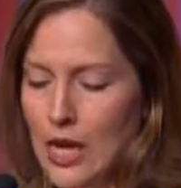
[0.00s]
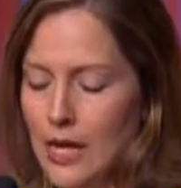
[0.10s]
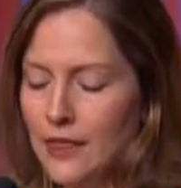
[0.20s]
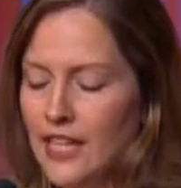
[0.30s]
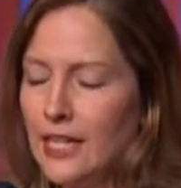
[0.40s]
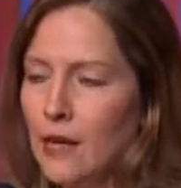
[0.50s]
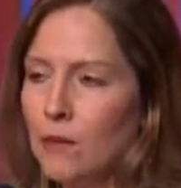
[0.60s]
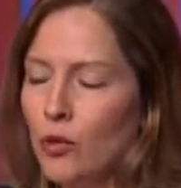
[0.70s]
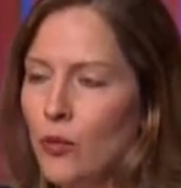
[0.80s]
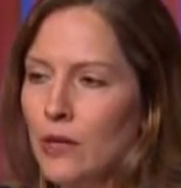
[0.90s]
The
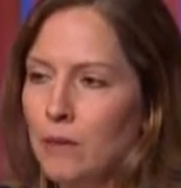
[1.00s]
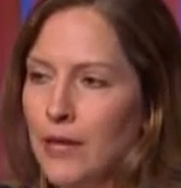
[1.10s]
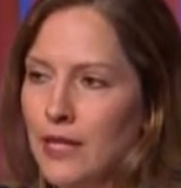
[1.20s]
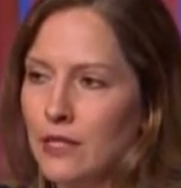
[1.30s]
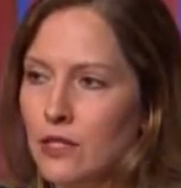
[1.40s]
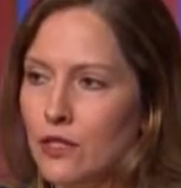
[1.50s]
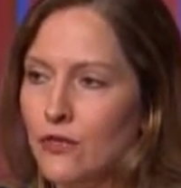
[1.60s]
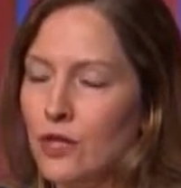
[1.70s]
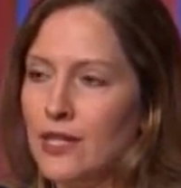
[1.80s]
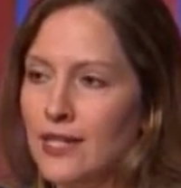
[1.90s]
number one basis
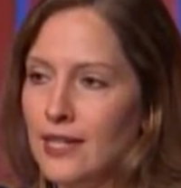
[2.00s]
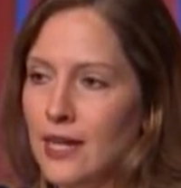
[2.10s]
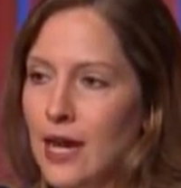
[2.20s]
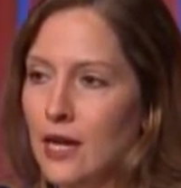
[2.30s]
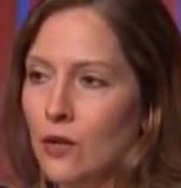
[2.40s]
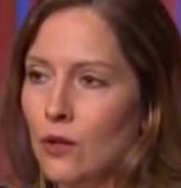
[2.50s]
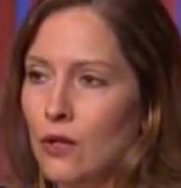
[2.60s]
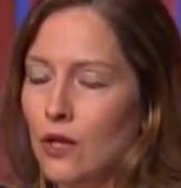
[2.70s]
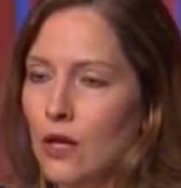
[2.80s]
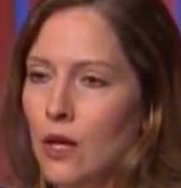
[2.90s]
for a
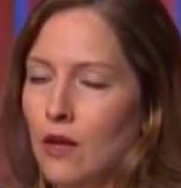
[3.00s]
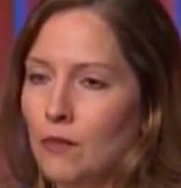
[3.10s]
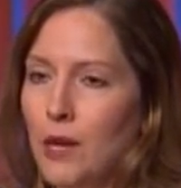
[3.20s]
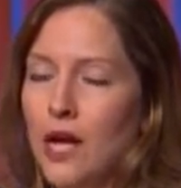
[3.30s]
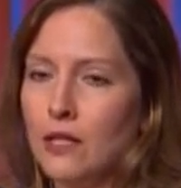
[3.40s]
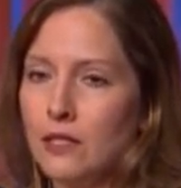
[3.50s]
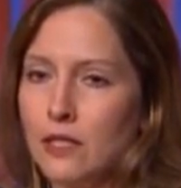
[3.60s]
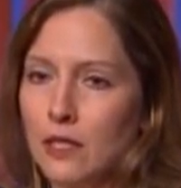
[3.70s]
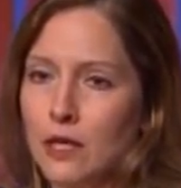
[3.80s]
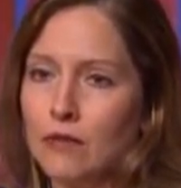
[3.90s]
denial of
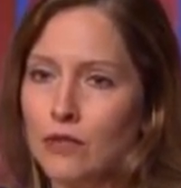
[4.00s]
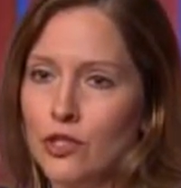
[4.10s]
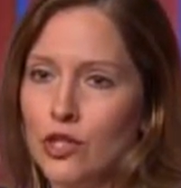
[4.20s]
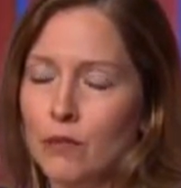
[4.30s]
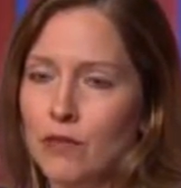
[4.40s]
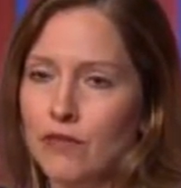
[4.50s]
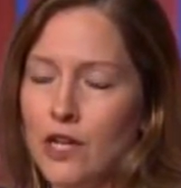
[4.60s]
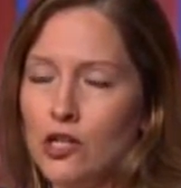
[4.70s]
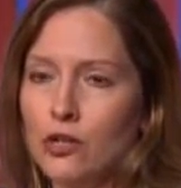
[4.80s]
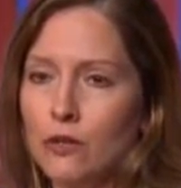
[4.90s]
policy coverage in a
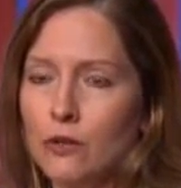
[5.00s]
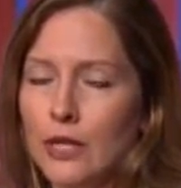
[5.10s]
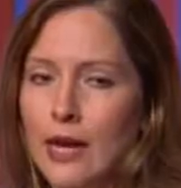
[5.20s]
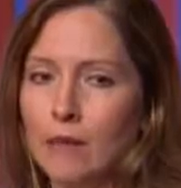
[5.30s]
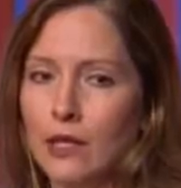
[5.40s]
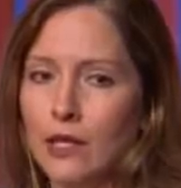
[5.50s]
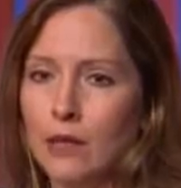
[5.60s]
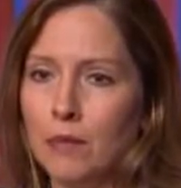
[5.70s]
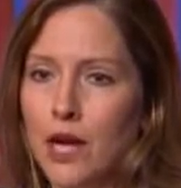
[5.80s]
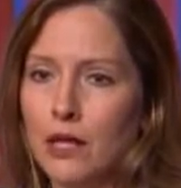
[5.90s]
professional
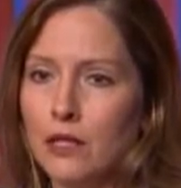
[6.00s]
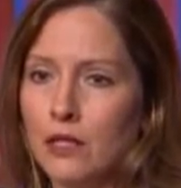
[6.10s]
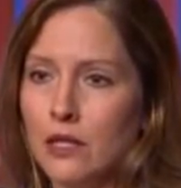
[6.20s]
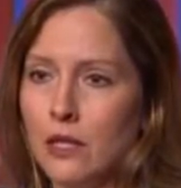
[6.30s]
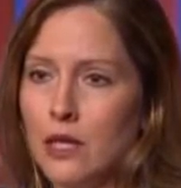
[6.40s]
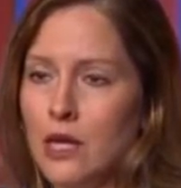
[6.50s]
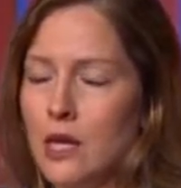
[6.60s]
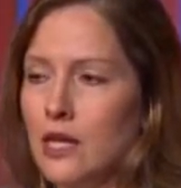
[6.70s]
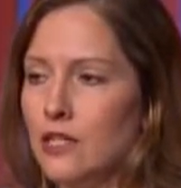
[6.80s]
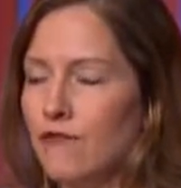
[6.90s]
liability policy
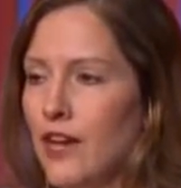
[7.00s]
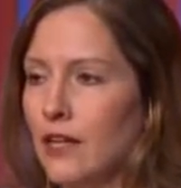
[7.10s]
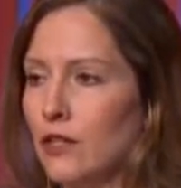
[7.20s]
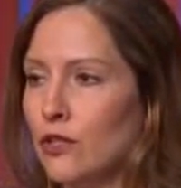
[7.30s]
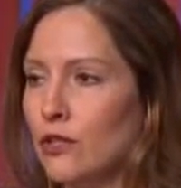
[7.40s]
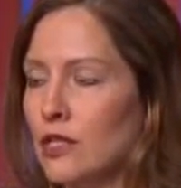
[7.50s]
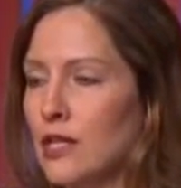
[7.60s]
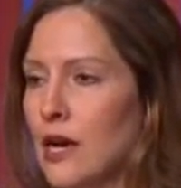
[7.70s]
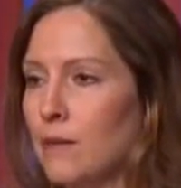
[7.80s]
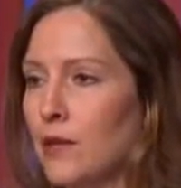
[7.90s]
is failure to
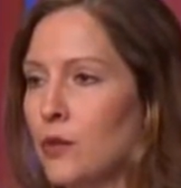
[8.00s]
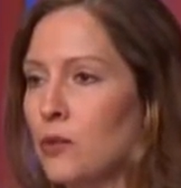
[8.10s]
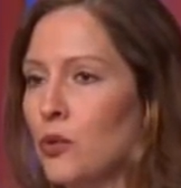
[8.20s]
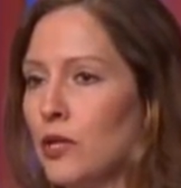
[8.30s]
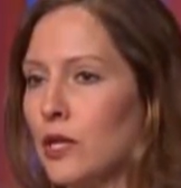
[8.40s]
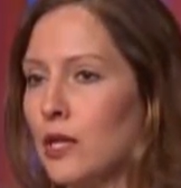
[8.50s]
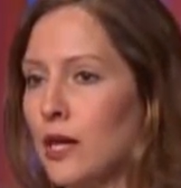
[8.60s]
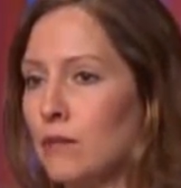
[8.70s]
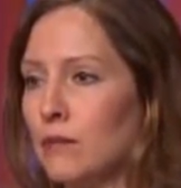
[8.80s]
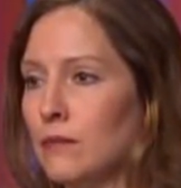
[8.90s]
timely report a
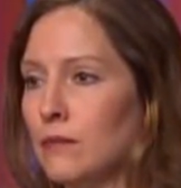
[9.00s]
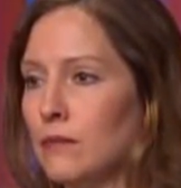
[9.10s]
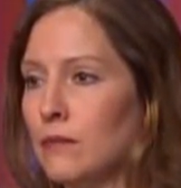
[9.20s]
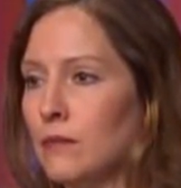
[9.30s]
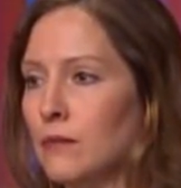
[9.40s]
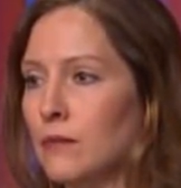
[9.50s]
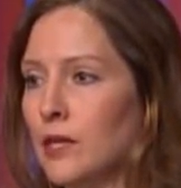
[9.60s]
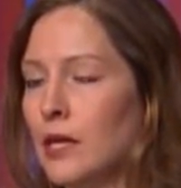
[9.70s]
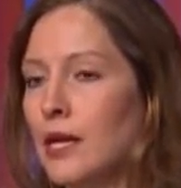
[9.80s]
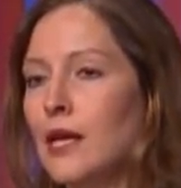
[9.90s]
claim.
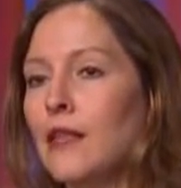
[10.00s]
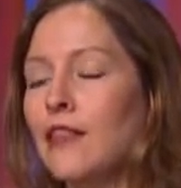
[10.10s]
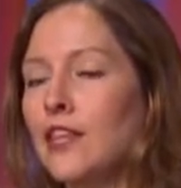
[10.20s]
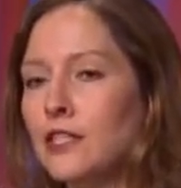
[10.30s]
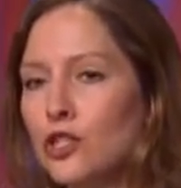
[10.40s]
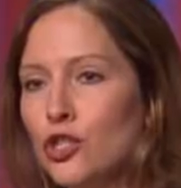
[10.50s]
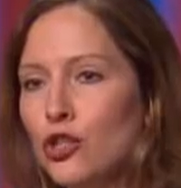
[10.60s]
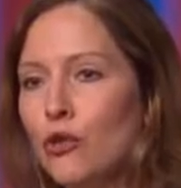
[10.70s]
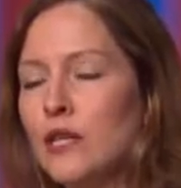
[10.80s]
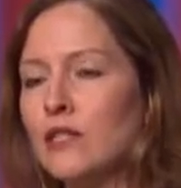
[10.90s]
This,
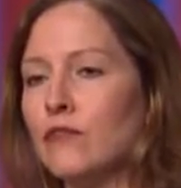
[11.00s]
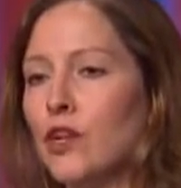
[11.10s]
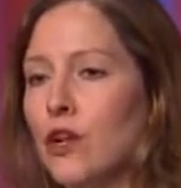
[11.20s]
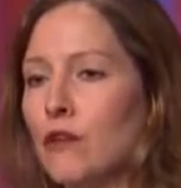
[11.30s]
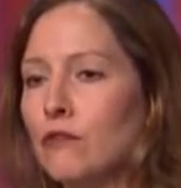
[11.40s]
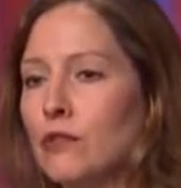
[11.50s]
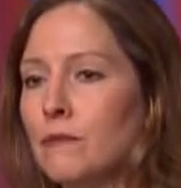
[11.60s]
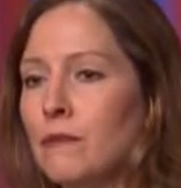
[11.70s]
too, has evolved.